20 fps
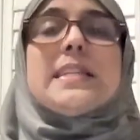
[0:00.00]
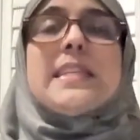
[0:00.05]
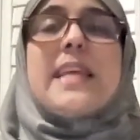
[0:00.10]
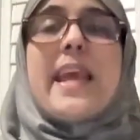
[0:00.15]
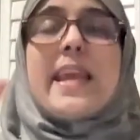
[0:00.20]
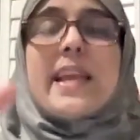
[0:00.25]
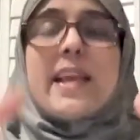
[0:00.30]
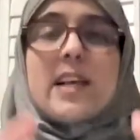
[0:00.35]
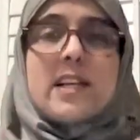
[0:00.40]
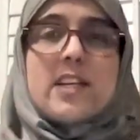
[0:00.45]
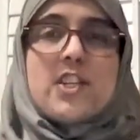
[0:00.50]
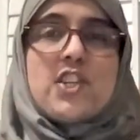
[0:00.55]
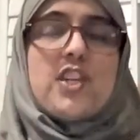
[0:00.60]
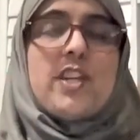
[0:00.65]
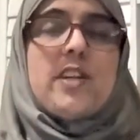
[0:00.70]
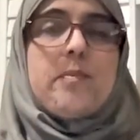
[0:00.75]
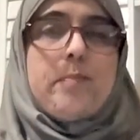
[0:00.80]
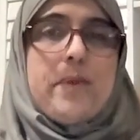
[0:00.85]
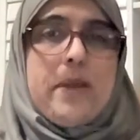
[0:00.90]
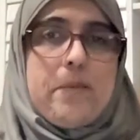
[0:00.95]
Take a
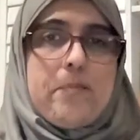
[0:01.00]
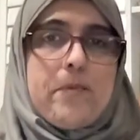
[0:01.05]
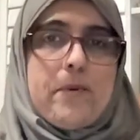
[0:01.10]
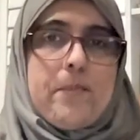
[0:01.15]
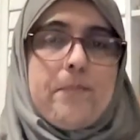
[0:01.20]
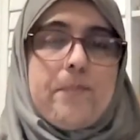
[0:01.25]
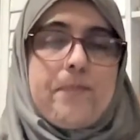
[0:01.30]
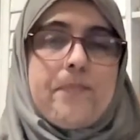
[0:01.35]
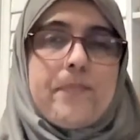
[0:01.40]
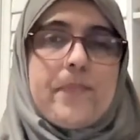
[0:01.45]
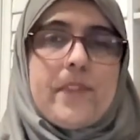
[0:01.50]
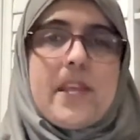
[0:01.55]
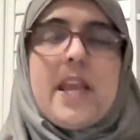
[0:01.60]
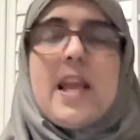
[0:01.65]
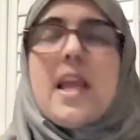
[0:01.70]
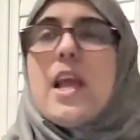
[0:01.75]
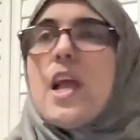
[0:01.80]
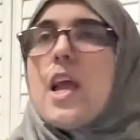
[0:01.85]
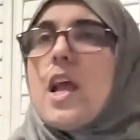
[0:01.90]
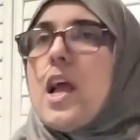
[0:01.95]
sheet of paper,
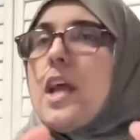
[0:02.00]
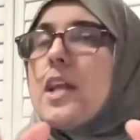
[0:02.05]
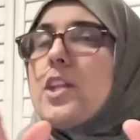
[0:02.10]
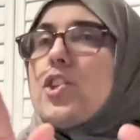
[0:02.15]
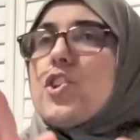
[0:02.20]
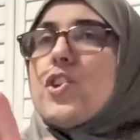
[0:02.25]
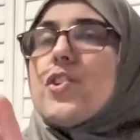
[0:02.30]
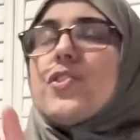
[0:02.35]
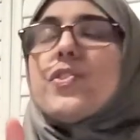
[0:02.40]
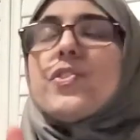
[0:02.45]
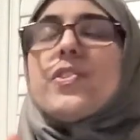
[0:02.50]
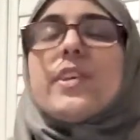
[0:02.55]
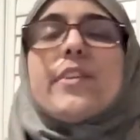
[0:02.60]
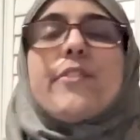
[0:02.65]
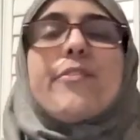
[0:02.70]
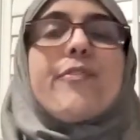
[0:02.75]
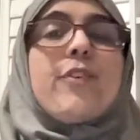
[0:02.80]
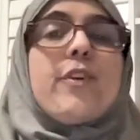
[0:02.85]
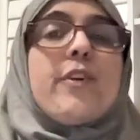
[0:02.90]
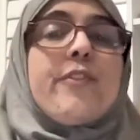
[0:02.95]
just
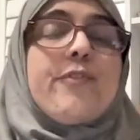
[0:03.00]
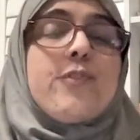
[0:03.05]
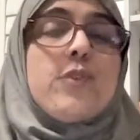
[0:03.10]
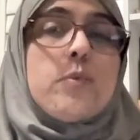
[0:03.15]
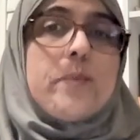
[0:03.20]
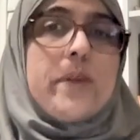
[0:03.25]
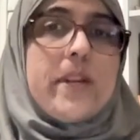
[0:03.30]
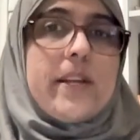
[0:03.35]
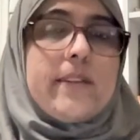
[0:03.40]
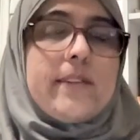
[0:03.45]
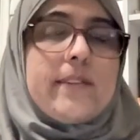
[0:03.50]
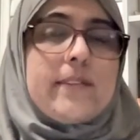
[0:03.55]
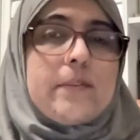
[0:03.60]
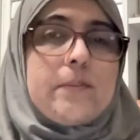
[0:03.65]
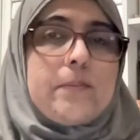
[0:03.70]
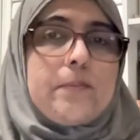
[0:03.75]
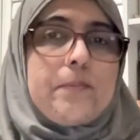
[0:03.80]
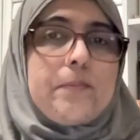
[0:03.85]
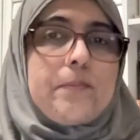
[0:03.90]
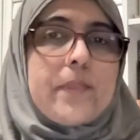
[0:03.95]
sit for a few
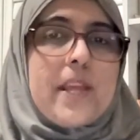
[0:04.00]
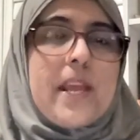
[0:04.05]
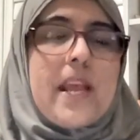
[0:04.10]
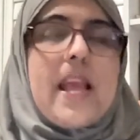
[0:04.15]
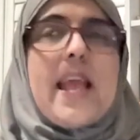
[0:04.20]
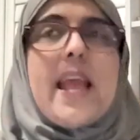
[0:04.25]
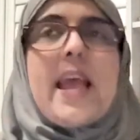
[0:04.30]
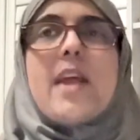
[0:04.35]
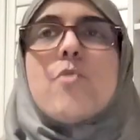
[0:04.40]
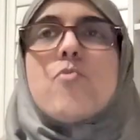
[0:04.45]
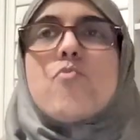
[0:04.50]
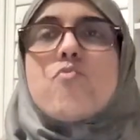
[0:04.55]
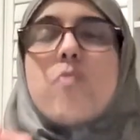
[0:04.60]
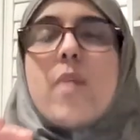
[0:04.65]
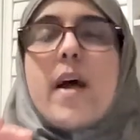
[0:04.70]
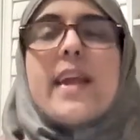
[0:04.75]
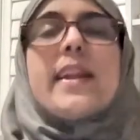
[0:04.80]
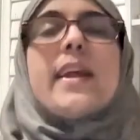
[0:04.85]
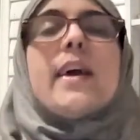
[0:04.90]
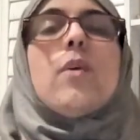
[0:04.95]
minutes and
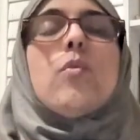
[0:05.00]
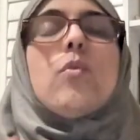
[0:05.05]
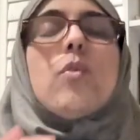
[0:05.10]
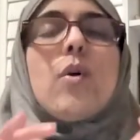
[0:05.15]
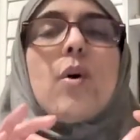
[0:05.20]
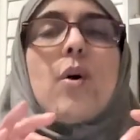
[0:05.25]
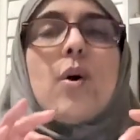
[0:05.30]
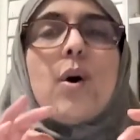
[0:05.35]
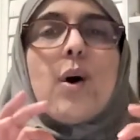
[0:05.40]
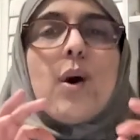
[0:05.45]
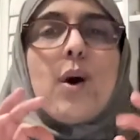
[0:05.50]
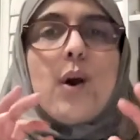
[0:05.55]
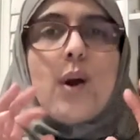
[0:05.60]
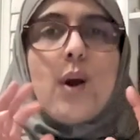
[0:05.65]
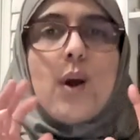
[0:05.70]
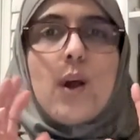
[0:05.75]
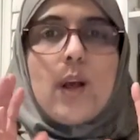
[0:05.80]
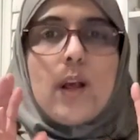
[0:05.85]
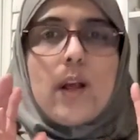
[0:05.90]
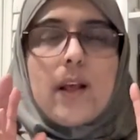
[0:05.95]
write out
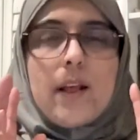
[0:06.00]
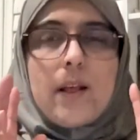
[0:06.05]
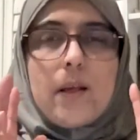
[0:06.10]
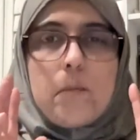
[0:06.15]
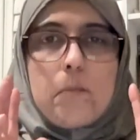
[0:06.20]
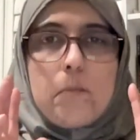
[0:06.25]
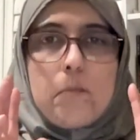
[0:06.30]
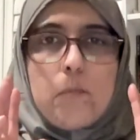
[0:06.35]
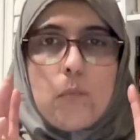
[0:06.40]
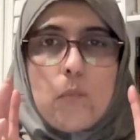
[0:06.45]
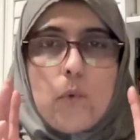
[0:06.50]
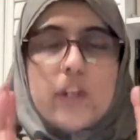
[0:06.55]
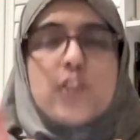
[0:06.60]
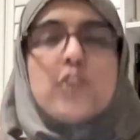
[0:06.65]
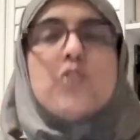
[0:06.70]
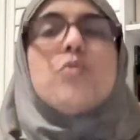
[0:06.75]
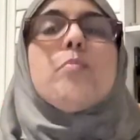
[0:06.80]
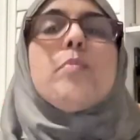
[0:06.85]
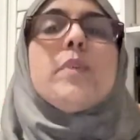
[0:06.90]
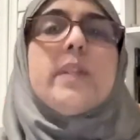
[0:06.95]

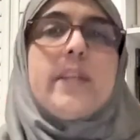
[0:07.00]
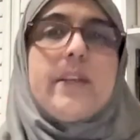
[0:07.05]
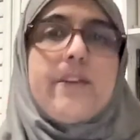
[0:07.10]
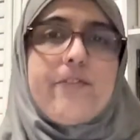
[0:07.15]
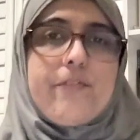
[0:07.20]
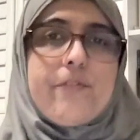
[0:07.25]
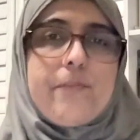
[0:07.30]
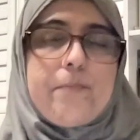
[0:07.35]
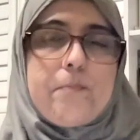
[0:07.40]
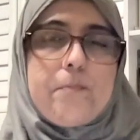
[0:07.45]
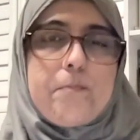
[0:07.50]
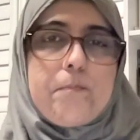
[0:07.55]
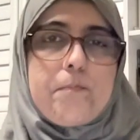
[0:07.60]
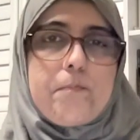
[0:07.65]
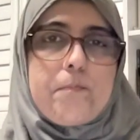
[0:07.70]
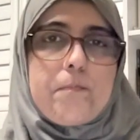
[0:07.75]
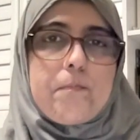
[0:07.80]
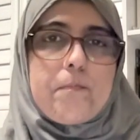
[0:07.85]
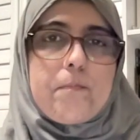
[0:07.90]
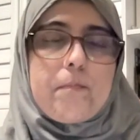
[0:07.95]
what you believe,
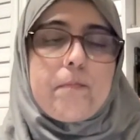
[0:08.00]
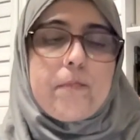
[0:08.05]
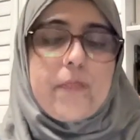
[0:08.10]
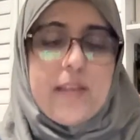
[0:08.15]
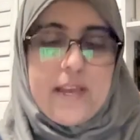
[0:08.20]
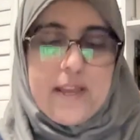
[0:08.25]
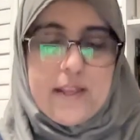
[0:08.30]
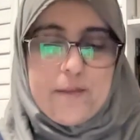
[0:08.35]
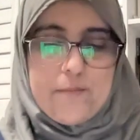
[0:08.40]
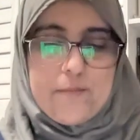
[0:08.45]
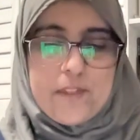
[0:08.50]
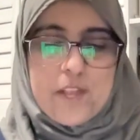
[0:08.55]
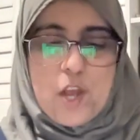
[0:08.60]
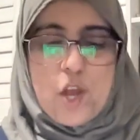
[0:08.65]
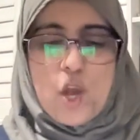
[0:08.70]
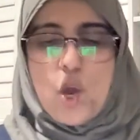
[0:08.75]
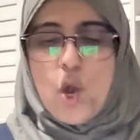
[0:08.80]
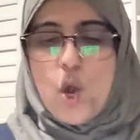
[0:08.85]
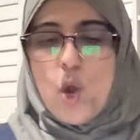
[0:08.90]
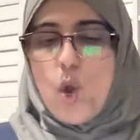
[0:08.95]
okay?
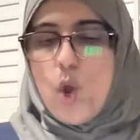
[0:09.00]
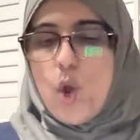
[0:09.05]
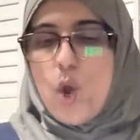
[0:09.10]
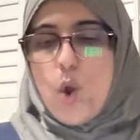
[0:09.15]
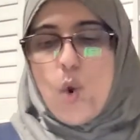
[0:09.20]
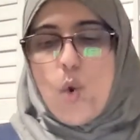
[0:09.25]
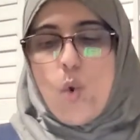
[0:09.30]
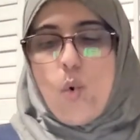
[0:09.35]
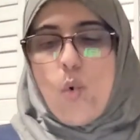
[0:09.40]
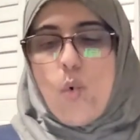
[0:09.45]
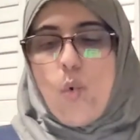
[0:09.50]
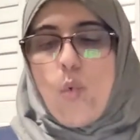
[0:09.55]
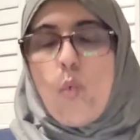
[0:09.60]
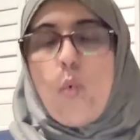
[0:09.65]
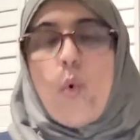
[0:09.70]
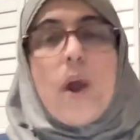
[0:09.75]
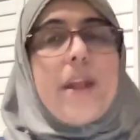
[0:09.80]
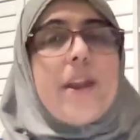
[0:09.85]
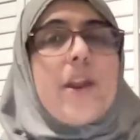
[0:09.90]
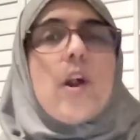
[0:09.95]

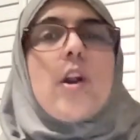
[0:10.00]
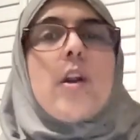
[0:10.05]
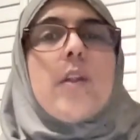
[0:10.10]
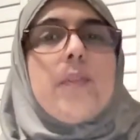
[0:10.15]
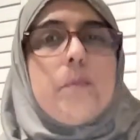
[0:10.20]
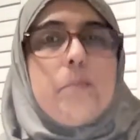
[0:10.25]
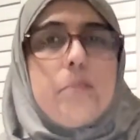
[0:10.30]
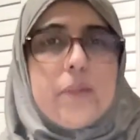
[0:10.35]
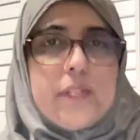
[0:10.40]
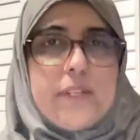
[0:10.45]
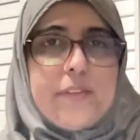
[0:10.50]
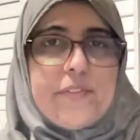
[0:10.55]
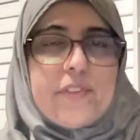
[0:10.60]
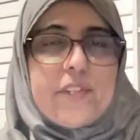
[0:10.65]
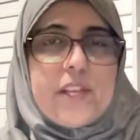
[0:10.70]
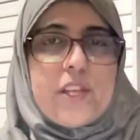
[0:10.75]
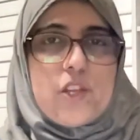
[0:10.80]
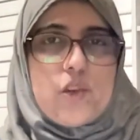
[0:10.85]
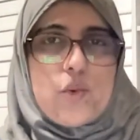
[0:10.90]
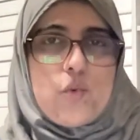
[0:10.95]
What are the beliefs
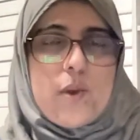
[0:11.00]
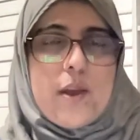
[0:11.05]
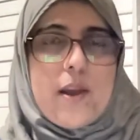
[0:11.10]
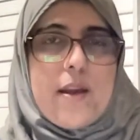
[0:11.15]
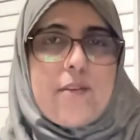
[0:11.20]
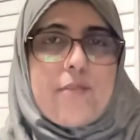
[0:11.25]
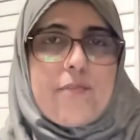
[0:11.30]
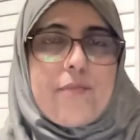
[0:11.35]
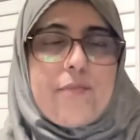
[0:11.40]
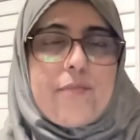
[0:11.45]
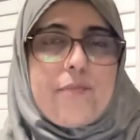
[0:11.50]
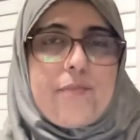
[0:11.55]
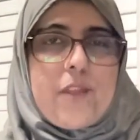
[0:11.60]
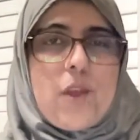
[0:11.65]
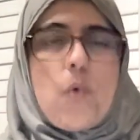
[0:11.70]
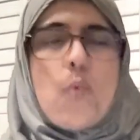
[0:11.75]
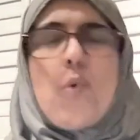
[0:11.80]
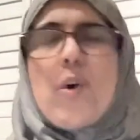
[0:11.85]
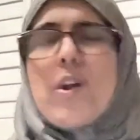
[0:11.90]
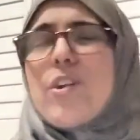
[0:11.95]
that you have?
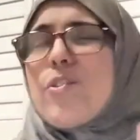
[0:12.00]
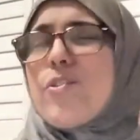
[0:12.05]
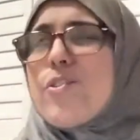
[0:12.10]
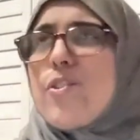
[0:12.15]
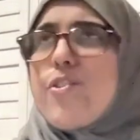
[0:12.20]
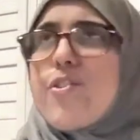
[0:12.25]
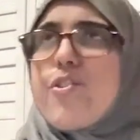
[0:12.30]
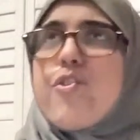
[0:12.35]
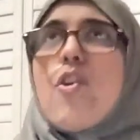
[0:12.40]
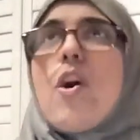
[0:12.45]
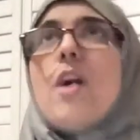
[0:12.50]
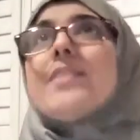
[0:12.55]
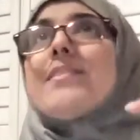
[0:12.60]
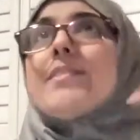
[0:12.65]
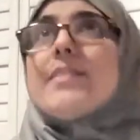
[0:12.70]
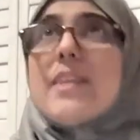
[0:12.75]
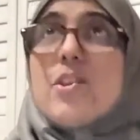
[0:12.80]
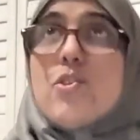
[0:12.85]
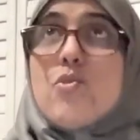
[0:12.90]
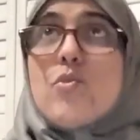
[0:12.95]
What are the
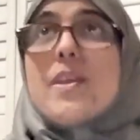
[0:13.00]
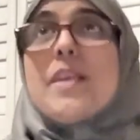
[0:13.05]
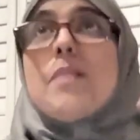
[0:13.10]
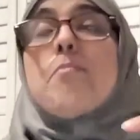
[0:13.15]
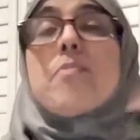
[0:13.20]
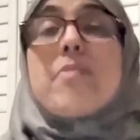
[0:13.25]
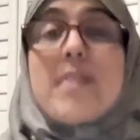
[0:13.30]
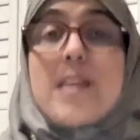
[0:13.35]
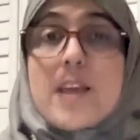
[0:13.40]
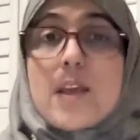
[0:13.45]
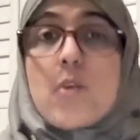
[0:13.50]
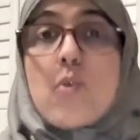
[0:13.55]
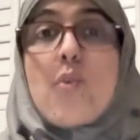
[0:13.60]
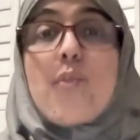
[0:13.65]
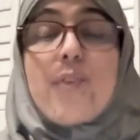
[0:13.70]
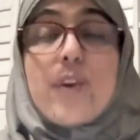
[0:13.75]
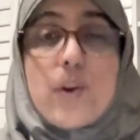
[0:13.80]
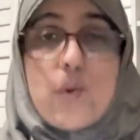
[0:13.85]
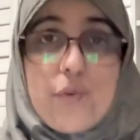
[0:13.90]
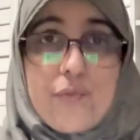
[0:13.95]
thoughts that you keep thinking
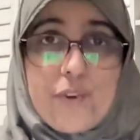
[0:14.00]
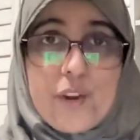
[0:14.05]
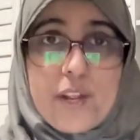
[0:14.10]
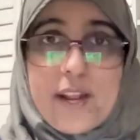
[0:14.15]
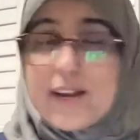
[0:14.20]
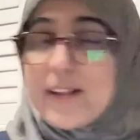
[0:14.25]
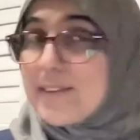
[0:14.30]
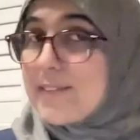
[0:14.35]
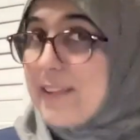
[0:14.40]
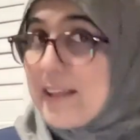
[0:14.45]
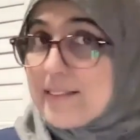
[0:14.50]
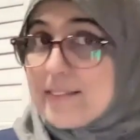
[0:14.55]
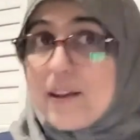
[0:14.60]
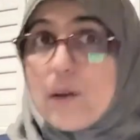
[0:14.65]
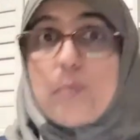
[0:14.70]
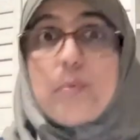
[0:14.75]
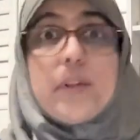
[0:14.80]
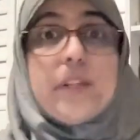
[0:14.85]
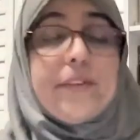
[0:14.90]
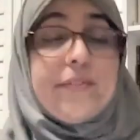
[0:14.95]
over and over again? Because that's
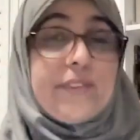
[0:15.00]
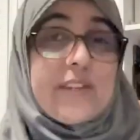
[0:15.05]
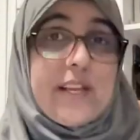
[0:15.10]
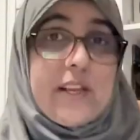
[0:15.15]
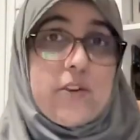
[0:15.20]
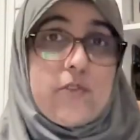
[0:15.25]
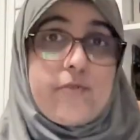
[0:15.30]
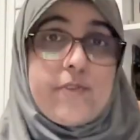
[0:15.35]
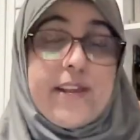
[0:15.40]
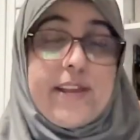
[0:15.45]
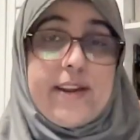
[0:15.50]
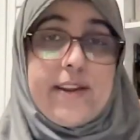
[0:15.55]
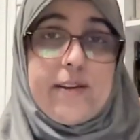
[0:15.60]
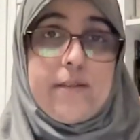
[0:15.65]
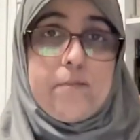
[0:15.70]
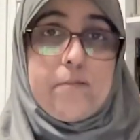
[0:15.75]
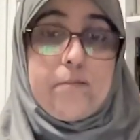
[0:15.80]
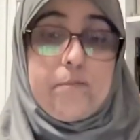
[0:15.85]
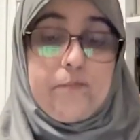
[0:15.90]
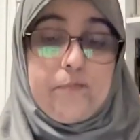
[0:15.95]
how beliefs get created.